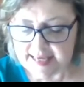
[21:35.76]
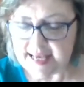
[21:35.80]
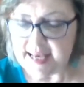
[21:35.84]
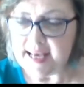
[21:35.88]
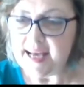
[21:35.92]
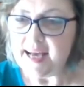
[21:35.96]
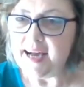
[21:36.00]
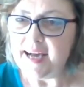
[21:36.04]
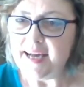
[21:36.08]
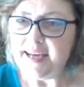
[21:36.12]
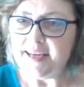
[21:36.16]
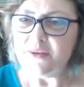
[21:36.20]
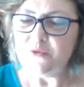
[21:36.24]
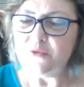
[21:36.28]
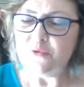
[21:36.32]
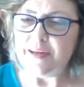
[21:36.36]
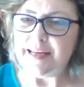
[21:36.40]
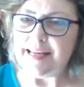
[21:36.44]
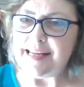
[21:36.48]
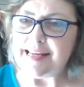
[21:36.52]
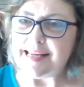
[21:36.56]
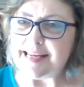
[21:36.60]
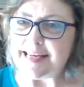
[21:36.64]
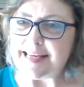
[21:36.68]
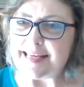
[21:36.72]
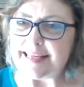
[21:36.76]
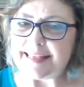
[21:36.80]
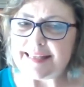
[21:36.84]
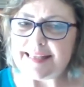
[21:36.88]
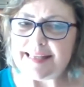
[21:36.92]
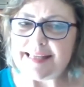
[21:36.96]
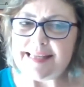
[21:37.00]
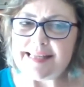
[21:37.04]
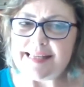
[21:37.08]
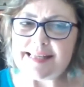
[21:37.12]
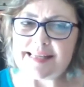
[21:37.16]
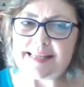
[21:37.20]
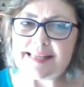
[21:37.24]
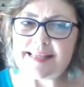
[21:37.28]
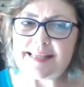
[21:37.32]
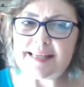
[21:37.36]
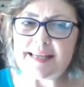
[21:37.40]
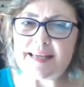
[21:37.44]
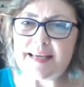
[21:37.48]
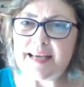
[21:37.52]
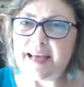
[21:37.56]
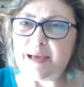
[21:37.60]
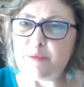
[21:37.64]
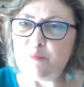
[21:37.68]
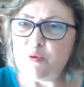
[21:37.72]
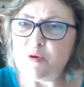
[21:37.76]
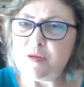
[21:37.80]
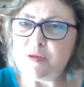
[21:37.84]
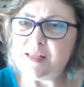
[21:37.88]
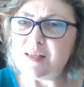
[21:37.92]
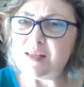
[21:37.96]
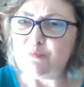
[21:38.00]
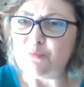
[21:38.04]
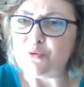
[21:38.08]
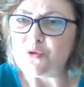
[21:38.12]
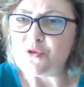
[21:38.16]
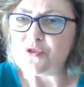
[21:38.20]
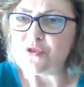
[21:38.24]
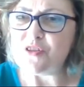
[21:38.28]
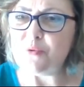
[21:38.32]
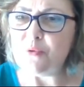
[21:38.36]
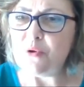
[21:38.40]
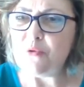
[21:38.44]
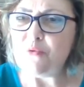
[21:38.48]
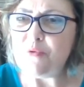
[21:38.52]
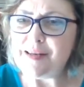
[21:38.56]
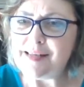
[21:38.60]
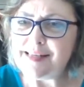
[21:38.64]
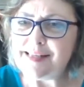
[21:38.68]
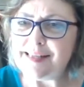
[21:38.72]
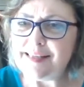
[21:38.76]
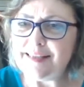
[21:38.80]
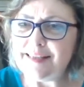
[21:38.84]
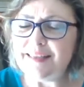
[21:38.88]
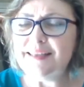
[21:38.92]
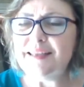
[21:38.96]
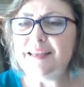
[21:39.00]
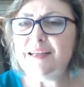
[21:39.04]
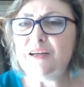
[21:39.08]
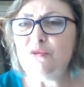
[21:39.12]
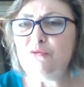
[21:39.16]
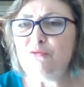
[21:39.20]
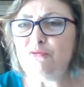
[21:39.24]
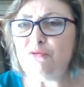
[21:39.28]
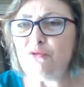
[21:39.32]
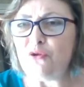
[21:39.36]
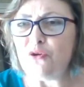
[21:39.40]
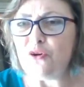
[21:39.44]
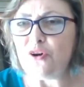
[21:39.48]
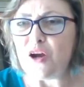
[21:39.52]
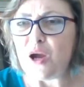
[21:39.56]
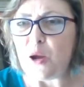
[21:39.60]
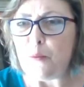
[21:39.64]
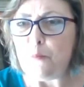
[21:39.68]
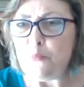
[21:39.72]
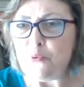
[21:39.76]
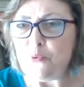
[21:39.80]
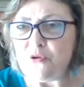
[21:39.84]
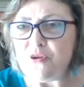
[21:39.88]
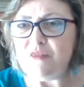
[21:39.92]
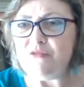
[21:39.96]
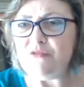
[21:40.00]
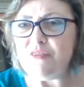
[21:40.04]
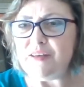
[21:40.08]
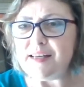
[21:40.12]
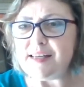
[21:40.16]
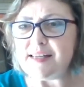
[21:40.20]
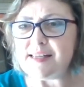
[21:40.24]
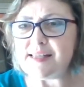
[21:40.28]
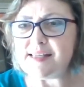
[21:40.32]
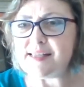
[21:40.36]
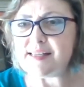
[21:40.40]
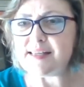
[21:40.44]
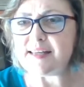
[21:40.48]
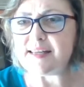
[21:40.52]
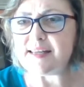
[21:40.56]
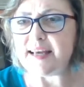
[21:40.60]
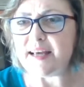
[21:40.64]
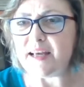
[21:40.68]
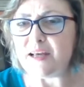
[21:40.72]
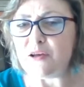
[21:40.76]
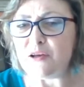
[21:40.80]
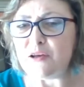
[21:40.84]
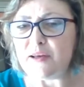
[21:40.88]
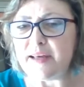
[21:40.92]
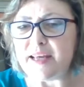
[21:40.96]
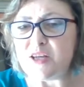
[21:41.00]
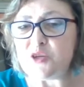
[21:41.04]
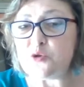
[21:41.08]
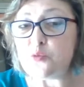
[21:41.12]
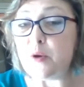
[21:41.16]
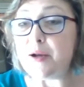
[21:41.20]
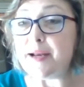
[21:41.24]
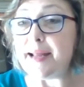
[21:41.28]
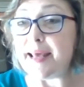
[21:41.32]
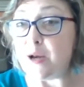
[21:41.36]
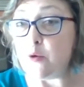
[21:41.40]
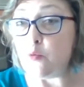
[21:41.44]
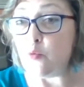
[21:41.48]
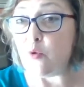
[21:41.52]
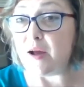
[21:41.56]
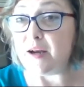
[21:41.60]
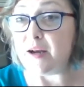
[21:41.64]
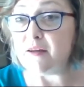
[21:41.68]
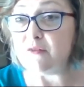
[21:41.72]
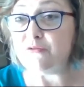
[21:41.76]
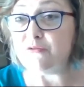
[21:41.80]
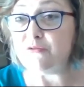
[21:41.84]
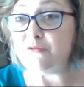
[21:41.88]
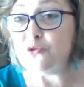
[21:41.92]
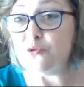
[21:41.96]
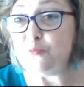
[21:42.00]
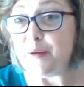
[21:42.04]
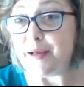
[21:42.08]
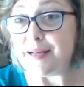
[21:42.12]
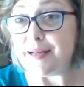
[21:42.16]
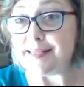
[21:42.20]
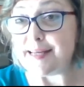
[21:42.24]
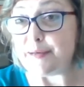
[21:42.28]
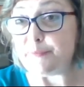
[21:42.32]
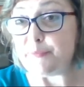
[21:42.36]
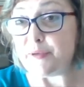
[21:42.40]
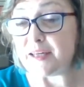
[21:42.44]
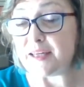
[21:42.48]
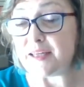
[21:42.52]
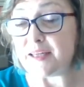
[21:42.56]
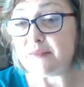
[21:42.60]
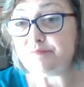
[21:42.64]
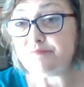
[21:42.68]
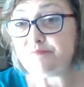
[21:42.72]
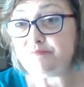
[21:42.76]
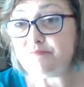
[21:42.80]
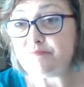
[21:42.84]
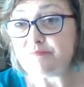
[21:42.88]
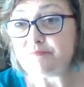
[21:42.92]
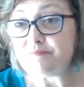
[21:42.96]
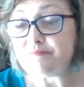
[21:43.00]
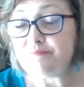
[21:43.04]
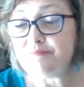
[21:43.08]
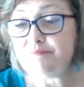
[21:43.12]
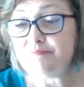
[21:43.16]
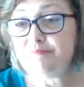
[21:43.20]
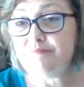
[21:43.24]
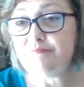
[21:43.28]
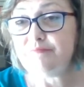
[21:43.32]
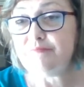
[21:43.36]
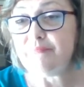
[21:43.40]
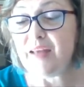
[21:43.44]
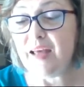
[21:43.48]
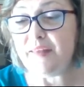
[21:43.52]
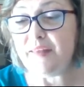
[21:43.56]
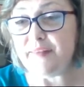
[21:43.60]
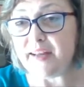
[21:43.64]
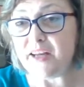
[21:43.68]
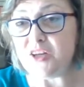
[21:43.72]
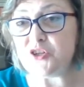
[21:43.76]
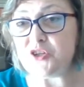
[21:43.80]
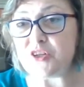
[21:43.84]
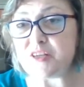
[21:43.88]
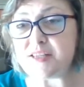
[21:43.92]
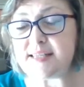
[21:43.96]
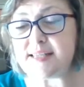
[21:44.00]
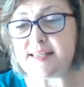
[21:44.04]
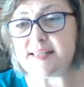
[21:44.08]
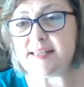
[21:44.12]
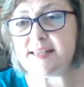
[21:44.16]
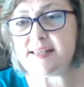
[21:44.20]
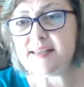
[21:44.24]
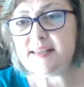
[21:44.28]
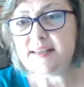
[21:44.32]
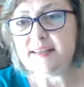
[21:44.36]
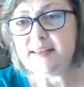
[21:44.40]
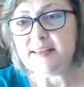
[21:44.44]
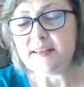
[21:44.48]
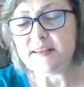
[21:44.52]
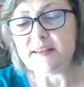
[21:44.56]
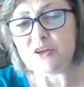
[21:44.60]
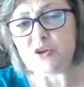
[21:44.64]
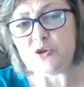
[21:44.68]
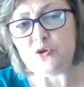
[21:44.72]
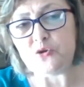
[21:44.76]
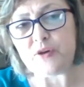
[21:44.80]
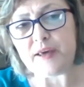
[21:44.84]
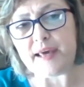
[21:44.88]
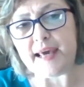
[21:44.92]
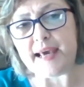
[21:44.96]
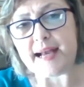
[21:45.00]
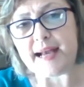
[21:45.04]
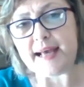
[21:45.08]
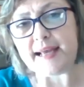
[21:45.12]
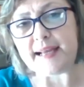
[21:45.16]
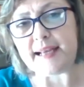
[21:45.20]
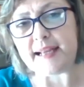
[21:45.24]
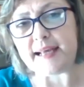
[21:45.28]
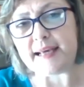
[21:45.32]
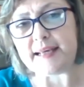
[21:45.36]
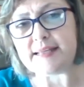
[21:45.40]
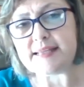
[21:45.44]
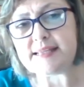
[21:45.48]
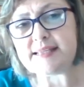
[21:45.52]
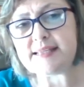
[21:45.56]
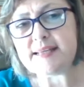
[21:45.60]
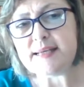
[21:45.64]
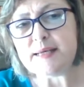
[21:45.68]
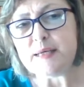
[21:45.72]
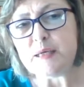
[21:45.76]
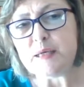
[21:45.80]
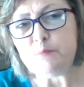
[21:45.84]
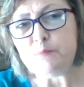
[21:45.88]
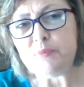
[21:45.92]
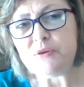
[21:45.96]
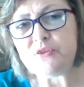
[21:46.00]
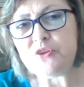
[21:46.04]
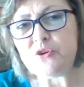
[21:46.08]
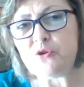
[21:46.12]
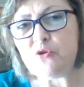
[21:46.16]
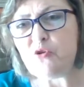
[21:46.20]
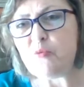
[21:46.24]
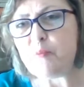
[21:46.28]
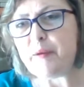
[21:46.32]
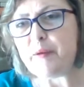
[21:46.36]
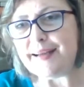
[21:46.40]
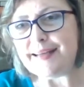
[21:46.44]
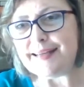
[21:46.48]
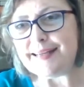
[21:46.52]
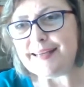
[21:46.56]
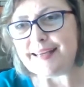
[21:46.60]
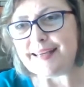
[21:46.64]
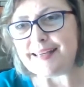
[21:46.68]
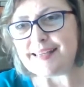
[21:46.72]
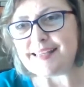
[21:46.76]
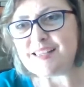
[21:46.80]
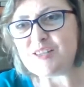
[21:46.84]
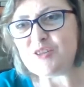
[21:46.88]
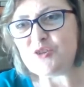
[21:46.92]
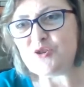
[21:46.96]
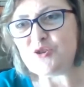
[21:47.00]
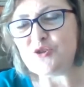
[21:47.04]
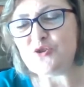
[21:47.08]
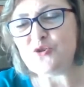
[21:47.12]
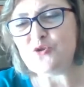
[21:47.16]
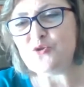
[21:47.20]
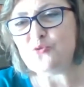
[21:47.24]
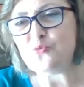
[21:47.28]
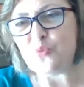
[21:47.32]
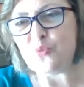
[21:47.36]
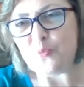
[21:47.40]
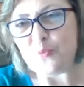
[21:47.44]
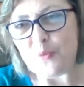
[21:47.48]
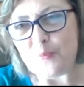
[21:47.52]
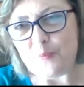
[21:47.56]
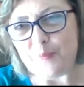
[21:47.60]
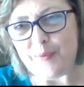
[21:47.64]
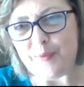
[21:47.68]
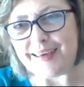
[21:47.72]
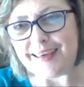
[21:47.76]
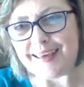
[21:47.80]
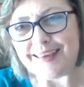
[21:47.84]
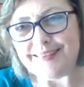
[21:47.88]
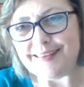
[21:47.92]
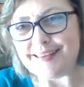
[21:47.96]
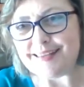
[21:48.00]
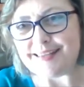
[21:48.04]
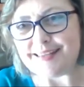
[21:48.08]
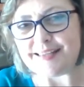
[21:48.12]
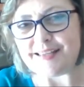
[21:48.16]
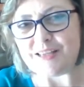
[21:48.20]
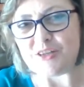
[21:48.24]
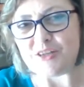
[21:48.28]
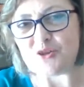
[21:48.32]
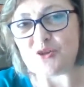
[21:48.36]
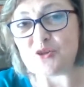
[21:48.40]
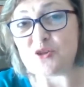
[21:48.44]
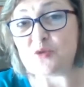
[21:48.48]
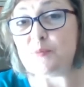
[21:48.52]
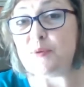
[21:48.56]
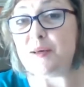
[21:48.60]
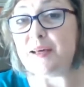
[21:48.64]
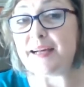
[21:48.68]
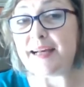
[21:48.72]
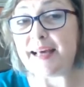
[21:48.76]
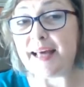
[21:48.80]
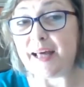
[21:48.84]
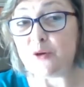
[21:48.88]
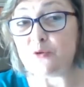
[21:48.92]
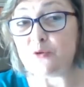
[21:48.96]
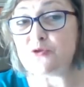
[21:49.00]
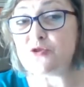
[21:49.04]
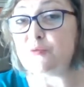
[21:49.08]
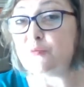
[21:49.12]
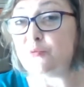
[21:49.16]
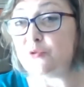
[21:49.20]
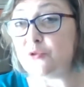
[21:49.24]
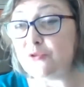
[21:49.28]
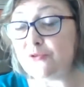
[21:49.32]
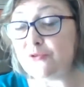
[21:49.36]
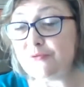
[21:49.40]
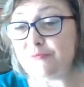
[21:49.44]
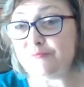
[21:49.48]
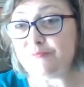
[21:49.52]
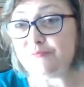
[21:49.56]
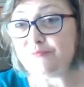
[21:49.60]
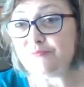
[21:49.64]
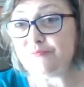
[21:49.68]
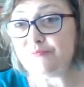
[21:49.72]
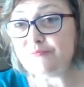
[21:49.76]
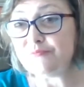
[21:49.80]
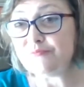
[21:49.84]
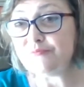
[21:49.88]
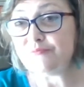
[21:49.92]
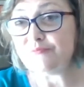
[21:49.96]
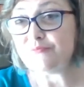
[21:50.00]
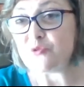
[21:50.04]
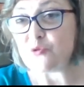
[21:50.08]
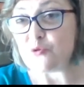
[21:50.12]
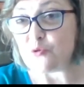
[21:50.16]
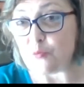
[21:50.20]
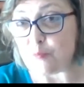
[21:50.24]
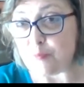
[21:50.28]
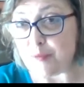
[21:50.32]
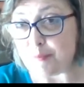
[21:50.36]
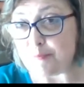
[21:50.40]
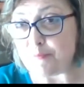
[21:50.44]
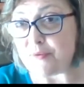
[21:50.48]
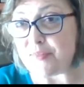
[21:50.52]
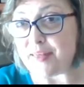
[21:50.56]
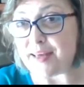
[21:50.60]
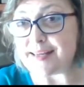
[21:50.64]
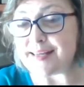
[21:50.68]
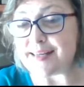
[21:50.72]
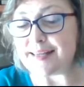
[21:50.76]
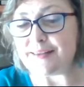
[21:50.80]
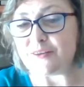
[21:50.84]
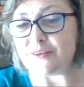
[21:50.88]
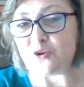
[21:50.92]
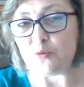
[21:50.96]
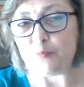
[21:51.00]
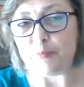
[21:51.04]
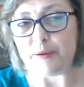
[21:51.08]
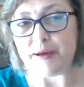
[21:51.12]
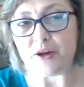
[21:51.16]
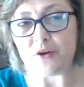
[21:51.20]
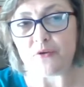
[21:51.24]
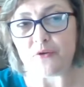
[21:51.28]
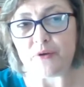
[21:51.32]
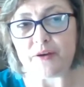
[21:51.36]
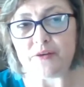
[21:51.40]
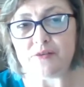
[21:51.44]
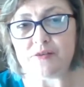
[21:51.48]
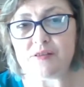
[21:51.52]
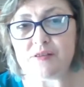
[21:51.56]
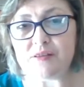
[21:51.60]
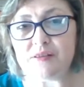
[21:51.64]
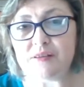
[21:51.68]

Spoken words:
I really like these principles. They were written for a previous H1N1 flu pandemic and then adjusted. They're UK guidelines, but they're reminding us when we're making these decisions, be accountable, remember that ethical background,